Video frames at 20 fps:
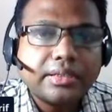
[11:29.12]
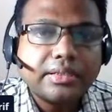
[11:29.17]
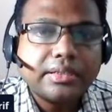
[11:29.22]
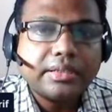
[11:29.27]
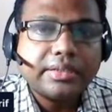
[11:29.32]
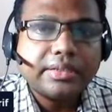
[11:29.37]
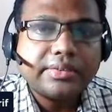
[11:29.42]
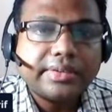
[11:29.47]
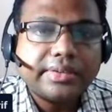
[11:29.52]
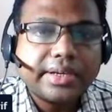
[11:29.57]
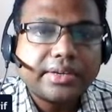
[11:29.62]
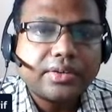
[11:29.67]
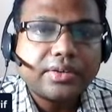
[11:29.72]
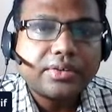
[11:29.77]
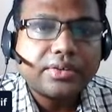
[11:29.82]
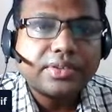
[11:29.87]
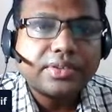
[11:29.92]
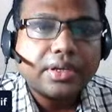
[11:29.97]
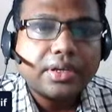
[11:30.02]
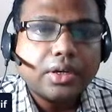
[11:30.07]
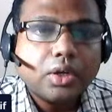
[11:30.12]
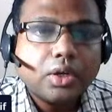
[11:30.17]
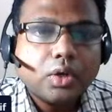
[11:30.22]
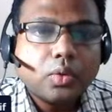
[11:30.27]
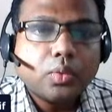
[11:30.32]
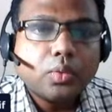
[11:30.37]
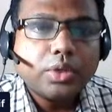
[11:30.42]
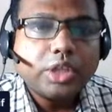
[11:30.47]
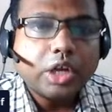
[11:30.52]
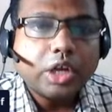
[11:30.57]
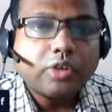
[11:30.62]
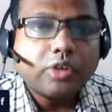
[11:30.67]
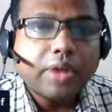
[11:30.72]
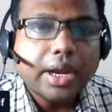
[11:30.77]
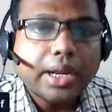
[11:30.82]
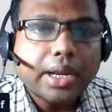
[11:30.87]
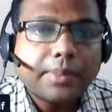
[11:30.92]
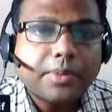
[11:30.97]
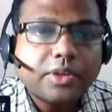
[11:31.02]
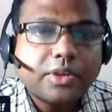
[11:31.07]
these sectors. Without
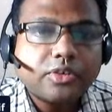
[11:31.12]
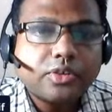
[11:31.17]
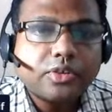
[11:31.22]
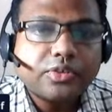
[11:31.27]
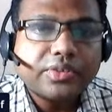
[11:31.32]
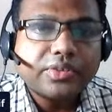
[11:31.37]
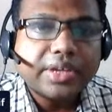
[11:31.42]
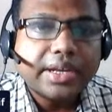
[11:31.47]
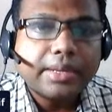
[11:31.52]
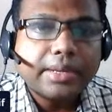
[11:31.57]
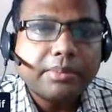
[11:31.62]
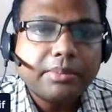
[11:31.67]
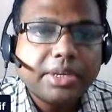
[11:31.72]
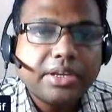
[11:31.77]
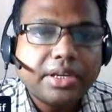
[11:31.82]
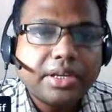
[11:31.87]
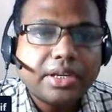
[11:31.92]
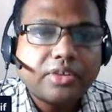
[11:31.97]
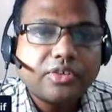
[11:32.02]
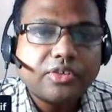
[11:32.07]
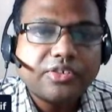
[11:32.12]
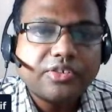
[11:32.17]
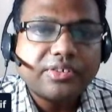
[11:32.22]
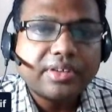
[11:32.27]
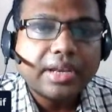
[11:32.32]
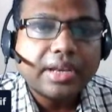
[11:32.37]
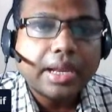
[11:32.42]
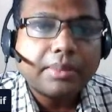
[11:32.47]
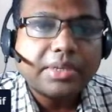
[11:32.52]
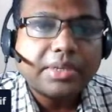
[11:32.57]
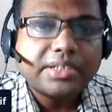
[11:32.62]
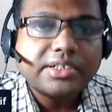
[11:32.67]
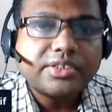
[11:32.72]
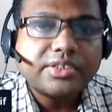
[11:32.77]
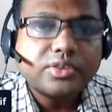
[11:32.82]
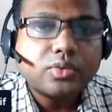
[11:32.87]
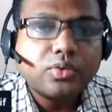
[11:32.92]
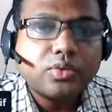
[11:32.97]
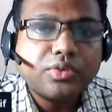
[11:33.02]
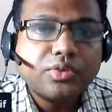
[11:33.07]
adaptations and mitigations, climate change
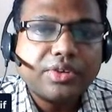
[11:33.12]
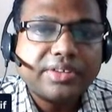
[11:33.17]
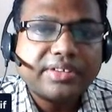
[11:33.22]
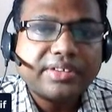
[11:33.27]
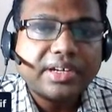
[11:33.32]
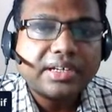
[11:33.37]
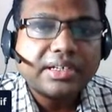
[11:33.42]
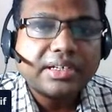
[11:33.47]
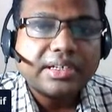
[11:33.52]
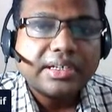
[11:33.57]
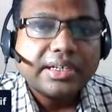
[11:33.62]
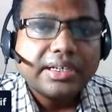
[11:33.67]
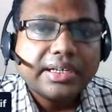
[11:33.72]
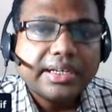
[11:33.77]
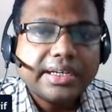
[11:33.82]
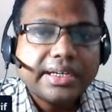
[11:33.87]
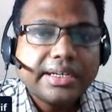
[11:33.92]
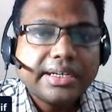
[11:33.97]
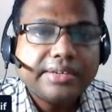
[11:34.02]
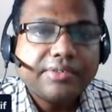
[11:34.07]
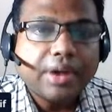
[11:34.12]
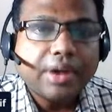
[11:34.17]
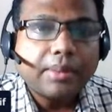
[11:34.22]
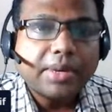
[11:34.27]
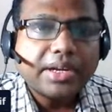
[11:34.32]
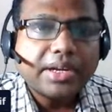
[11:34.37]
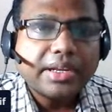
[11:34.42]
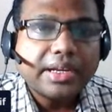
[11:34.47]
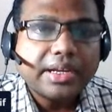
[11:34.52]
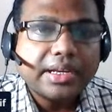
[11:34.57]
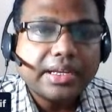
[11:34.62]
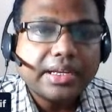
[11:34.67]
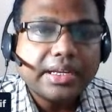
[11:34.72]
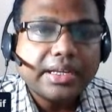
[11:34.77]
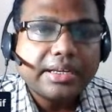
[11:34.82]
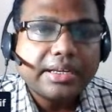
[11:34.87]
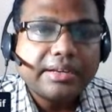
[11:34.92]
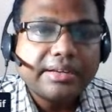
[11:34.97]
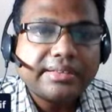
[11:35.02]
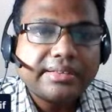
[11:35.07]
could result in dramatically
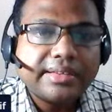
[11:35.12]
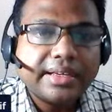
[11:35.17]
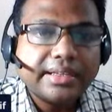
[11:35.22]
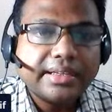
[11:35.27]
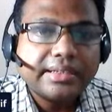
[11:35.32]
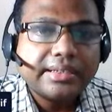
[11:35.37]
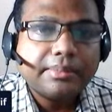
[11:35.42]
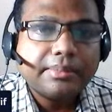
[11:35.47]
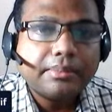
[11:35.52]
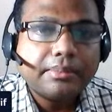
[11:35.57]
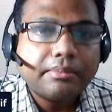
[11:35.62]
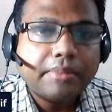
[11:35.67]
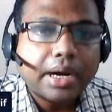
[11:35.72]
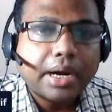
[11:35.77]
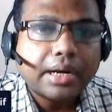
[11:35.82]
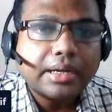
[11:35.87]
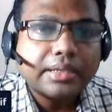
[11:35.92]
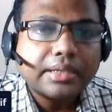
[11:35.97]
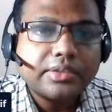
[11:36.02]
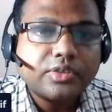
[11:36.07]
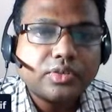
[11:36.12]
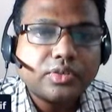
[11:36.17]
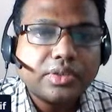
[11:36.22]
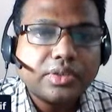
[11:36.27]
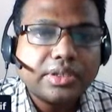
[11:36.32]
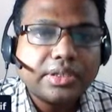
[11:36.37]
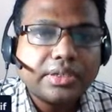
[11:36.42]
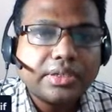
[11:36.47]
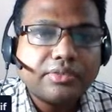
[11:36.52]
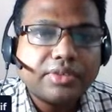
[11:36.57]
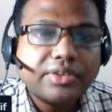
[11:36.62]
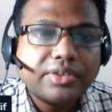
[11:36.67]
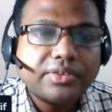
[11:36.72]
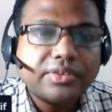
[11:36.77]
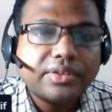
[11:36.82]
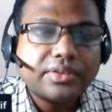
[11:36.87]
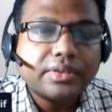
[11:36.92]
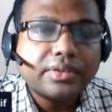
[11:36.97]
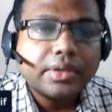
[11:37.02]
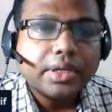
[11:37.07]
increased health burdens in
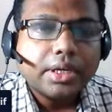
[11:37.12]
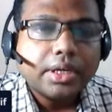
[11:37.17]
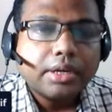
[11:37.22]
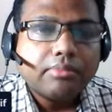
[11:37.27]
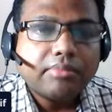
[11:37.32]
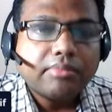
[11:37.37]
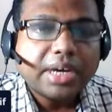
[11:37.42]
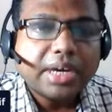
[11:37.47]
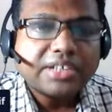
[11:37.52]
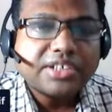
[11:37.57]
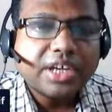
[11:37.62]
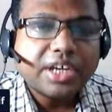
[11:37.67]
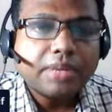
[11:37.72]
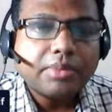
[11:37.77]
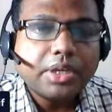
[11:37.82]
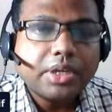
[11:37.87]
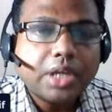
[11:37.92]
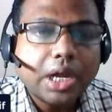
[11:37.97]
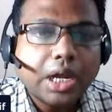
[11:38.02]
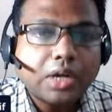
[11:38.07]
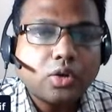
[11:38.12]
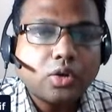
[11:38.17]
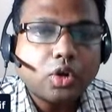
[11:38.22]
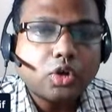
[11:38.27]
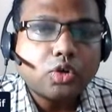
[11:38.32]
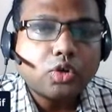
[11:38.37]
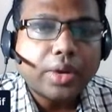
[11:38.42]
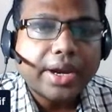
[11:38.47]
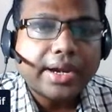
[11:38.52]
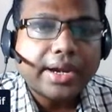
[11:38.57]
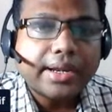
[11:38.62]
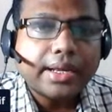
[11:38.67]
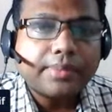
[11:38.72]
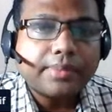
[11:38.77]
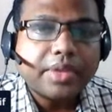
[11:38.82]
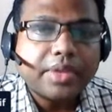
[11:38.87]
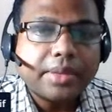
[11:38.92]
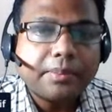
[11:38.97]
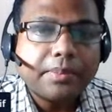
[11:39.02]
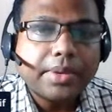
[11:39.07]
regions. Much can be done not to
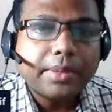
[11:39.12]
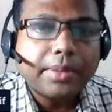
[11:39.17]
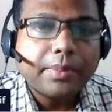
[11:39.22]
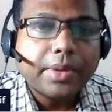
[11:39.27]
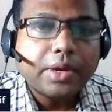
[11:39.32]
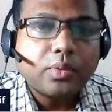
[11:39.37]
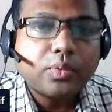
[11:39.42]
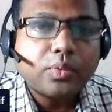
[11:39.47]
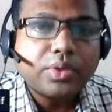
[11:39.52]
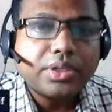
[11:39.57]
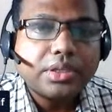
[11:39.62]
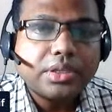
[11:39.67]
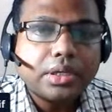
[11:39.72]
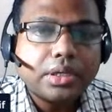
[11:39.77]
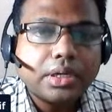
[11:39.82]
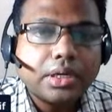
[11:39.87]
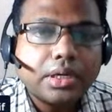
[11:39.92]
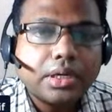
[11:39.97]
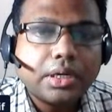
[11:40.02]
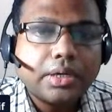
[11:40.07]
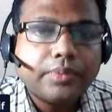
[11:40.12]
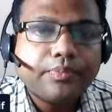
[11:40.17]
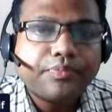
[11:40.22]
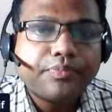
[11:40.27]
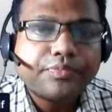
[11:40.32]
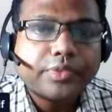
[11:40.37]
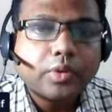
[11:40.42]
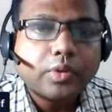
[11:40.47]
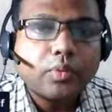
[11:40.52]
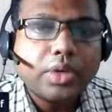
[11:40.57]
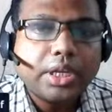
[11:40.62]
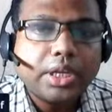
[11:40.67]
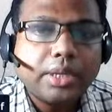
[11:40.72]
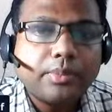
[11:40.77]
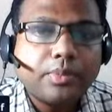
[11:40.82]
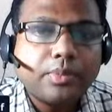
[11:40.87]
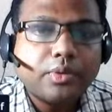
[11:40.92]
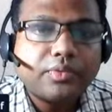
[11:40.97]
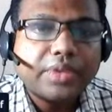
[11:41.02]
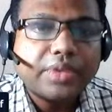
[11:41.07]
adapt and prepare will
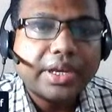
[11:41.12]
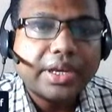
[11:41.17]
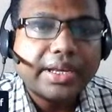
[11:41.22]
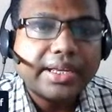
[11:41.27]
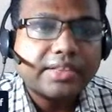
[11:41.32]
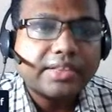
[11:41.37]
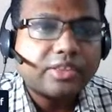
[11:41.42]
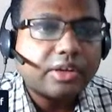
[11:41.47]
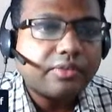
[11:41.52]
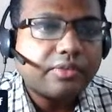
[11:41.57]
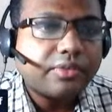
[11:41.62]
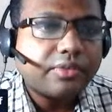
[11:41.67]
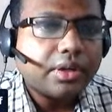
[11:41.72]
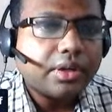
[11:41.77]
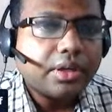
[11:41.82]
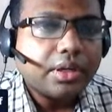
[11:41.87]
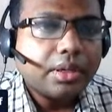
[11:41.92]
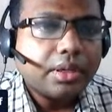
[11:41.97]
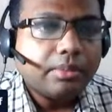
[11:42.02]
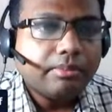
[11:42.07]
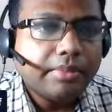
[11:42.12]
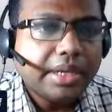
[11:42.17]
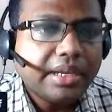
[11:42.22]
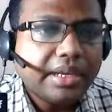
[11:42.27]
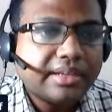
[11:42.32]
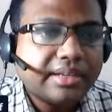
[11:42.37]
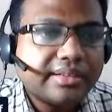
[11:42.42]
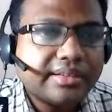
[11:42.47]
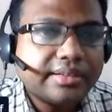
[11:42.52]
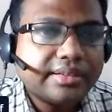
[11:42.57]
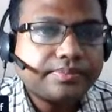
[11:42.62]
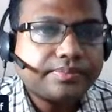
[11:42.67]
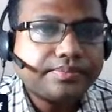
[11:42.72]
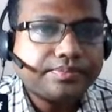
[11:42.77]
improve the health of millions.